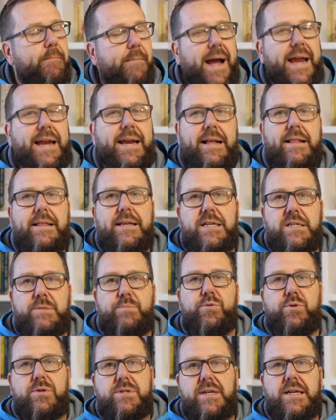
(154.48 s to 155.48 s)
making these
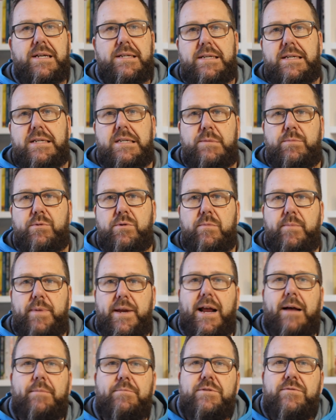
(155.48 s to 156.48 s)
books accessible
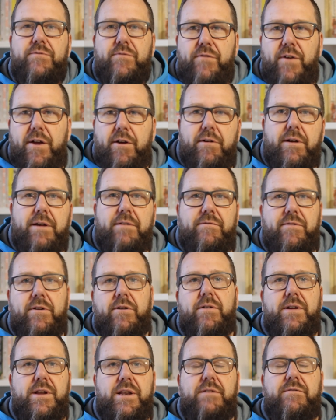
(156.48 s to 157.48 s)
becomes very,
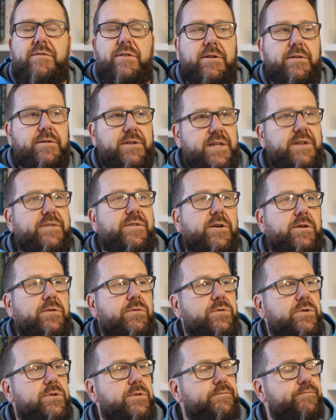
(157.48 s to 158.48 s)
very
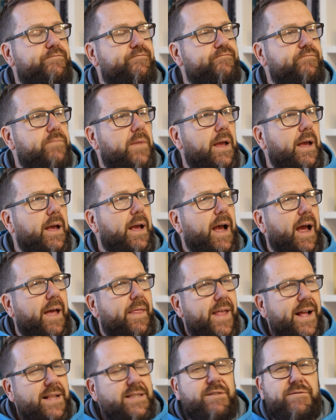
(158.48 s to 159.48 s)
difficult.
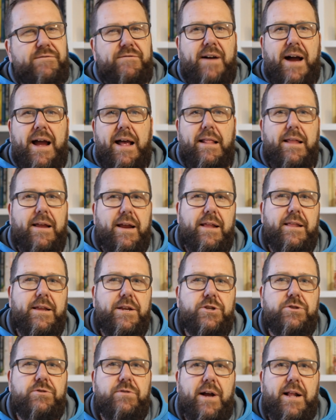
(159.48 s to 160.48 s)
And that's a failing of the
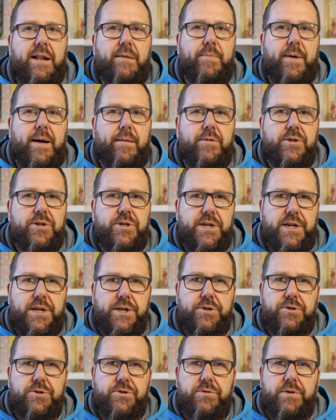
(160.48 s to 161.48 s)
Australian publishing
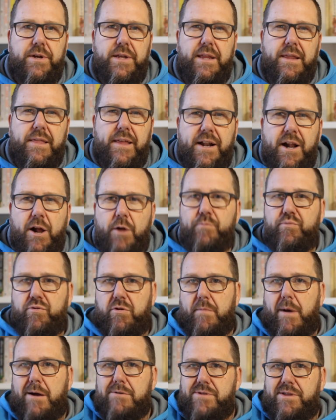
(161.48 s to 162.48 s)
industry, that they don't
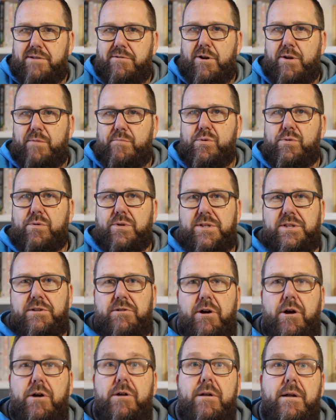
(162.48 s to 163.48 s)
promote their own books,
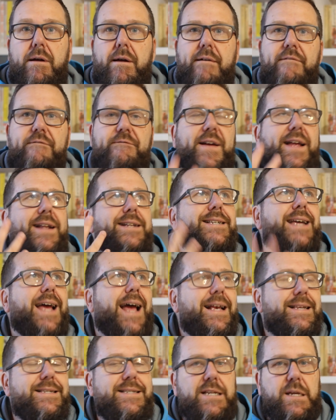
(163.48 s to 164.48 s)
their own
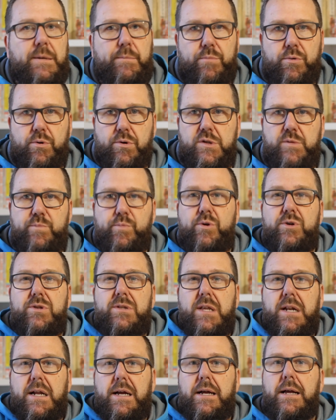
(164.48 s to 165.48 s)
fantastic books, books
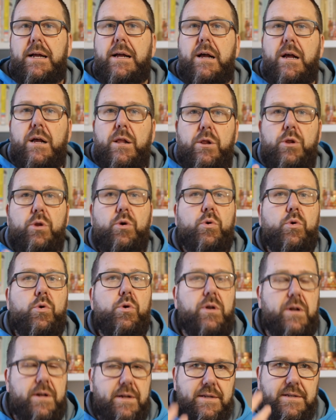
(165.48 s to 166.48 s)
that are
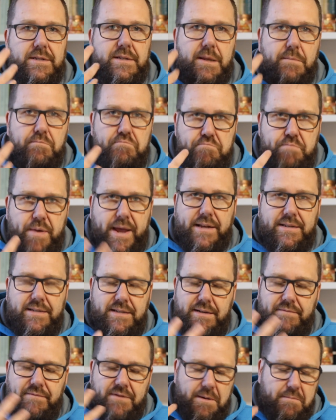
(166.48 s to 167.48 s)
lauded as the
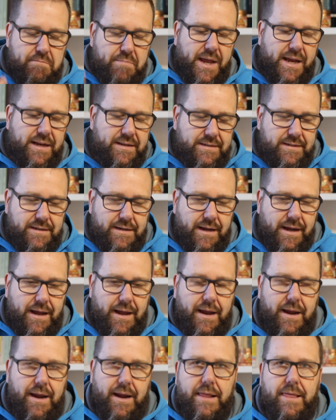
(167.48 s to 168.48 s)
best of the best
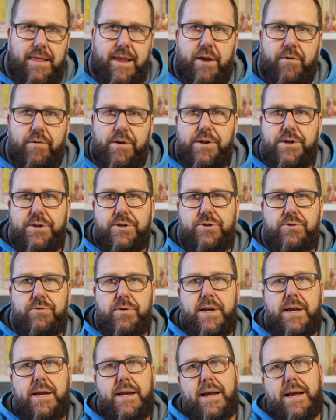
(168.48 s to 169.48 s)
in their
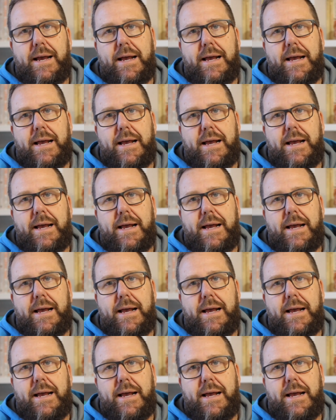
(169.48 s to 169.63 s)
industry,